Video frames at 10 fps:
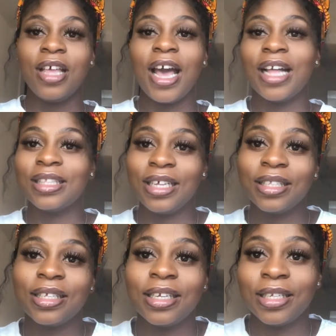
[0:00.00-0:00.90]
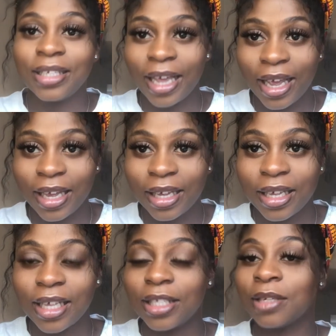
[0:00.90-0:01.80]
at the end of the day,
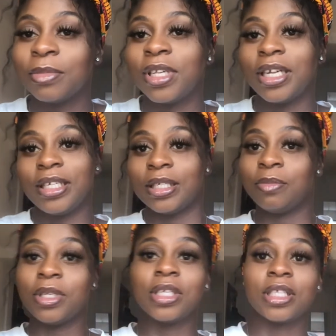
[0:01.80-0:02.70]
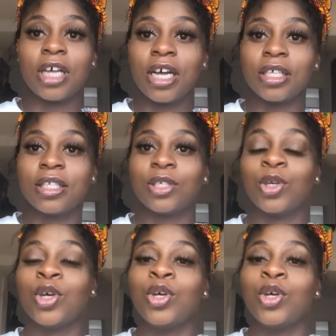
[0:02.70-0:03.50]
it's something that needs to be discussed.